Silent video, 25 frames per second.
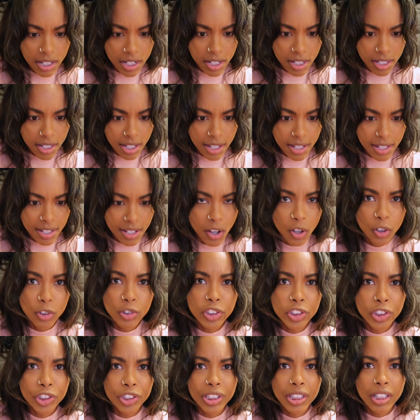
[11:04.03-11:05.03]
It says
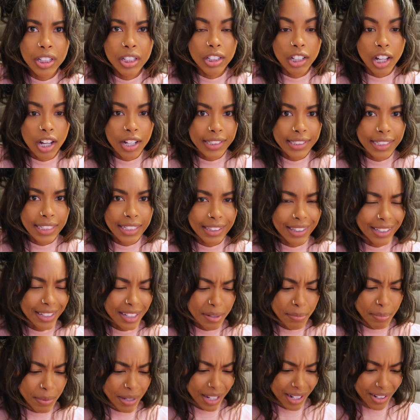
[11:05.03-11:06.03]
Ultra Glossy
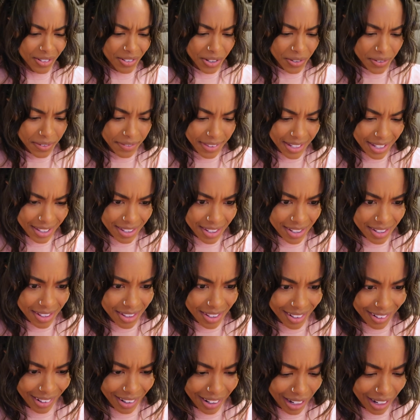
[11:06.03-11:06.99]
Lip. I don't know if that's the